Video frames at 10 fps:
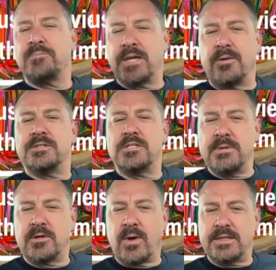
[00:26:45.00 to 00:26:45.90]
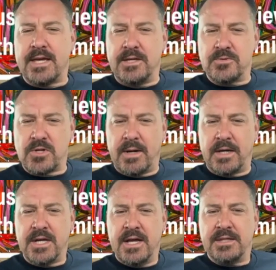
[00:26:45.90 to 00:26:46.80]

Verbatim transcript: Karen, this has been great. Thank you so much.